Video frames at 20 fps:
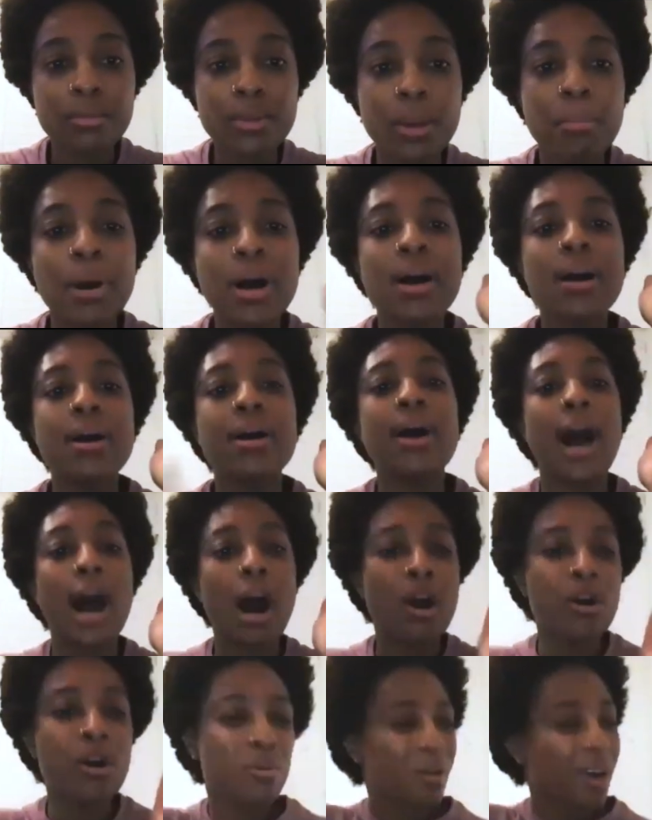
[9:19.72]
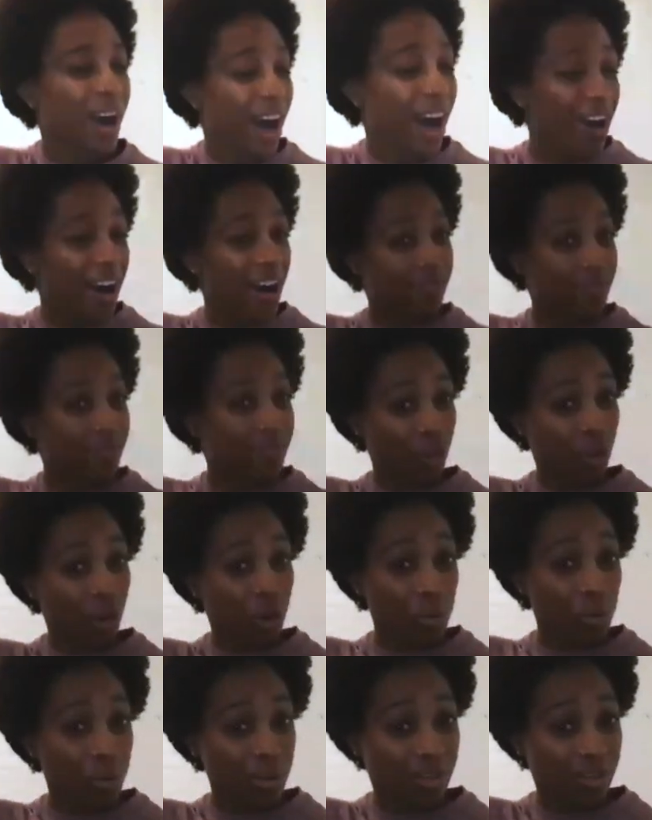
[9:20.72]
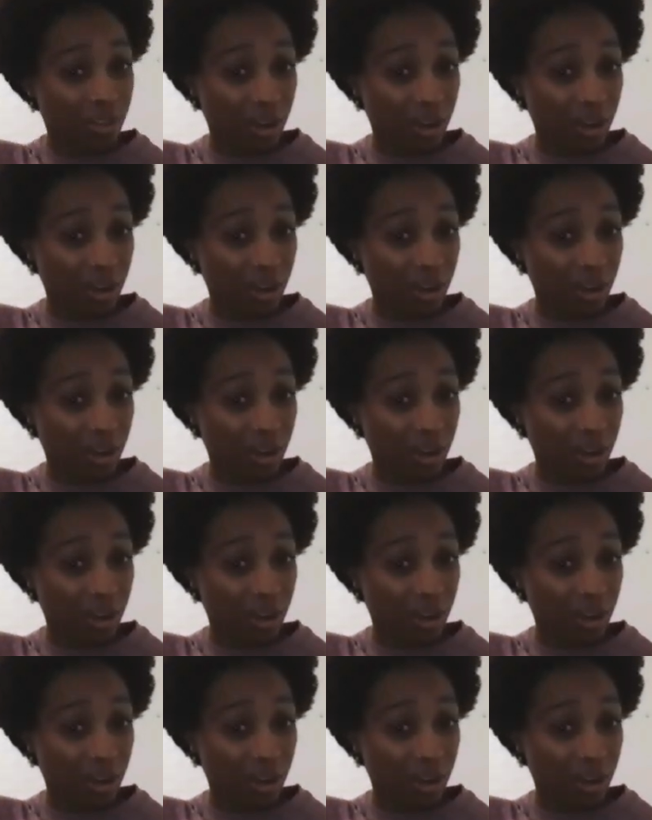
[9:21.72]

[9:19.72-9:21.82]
But I'll have to go with